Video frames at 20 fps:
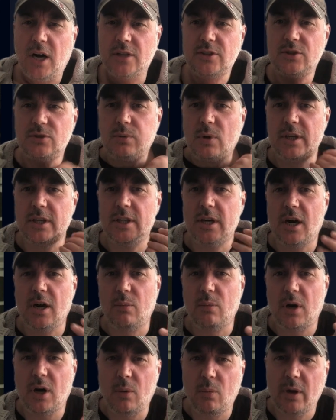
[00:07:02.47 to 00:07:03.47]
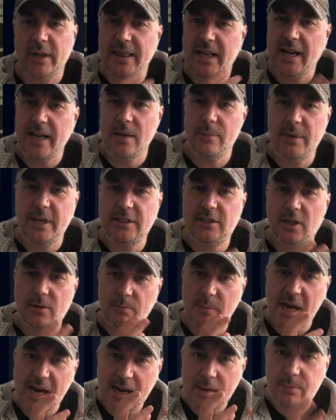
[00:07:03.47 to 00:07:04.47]
I want that image.
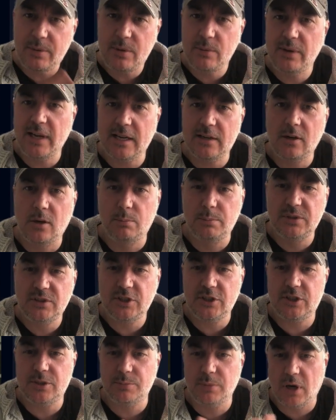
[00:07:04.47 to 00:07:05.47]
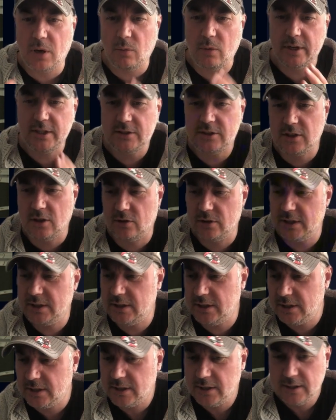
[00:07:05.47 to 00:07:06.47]
I'm happy with that composition, but I want it
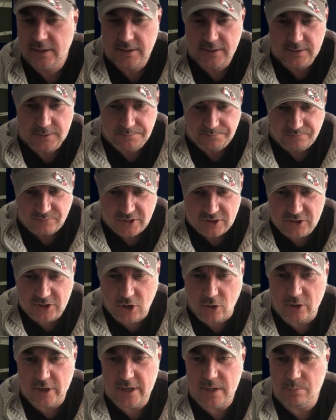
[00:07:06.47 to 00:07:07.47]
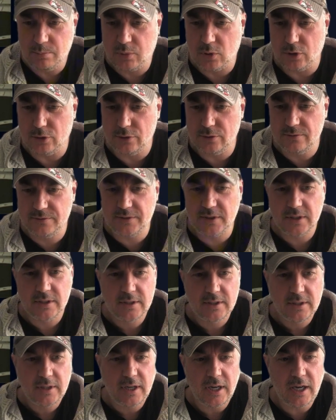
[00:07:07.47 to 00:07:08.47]
slightly improved,
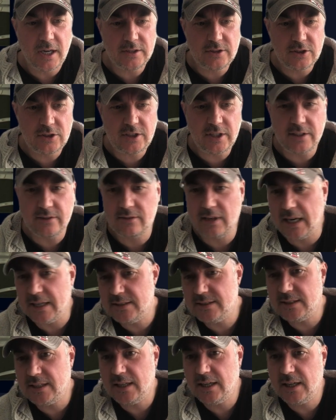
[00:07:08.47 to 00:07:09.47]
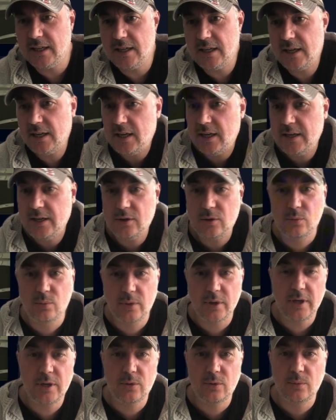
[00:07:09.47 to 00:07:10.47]
and just generate it and
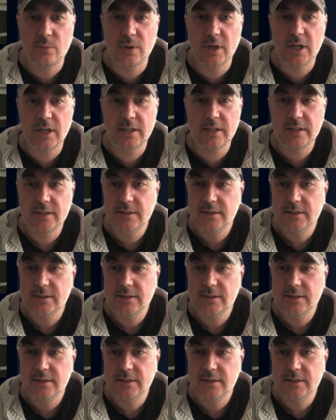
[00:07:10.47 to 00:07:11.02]
it'll work.